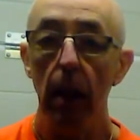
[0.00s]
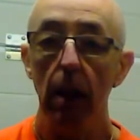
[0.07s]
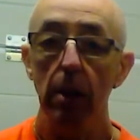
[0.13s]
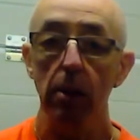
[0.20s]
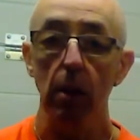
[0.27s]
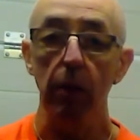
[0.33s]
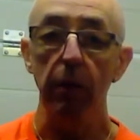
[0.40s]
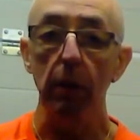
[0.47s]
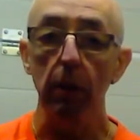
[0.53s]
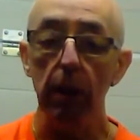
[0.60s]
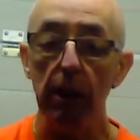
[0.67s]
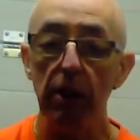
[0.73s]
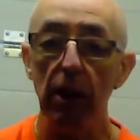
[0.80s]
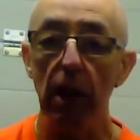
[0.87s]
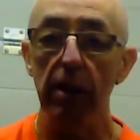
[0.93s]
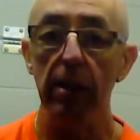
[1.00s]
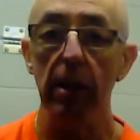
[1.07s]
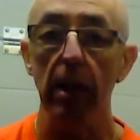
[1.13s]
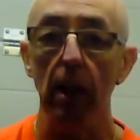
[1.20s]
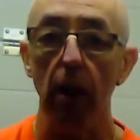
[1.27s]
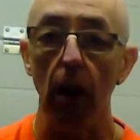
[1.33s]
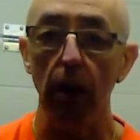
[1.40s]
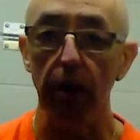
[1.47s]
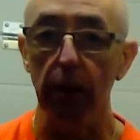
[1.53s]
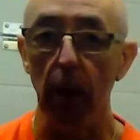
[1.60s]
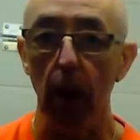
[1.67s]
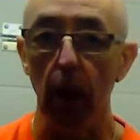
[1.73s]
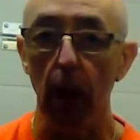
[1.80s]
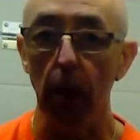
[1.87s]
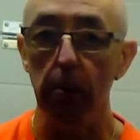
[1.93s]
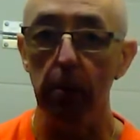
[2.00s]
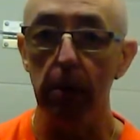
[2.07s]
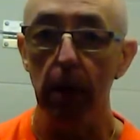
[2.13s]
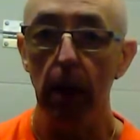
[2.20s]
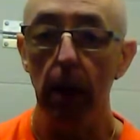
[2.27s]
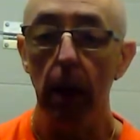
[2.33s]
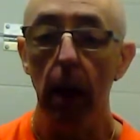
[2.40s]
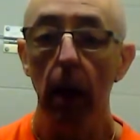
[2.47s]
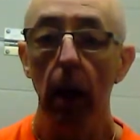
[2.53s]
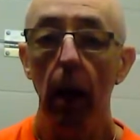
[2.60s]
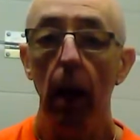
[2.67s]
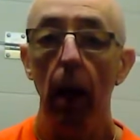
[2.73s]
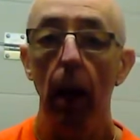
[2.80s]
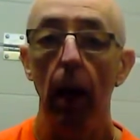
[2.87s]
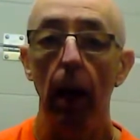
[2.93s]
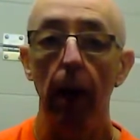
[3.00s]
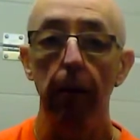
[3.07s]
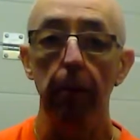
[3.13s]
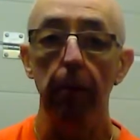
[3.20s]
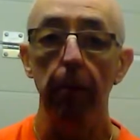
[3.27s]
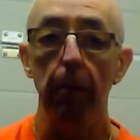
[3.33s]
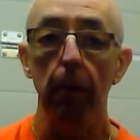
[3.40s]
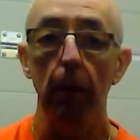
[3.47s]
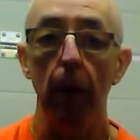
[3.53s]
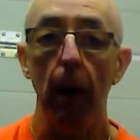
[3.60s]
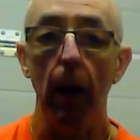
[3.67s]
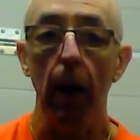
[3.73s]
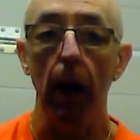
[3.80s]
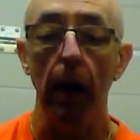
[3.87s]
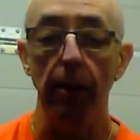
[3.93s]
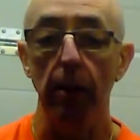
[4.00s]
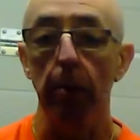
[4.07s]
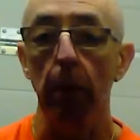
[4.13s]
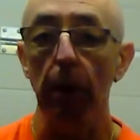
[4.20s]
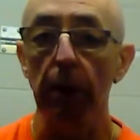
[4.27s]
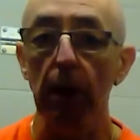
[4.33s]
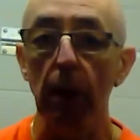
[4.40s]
So if you're ingesting a lot of carbs, and your body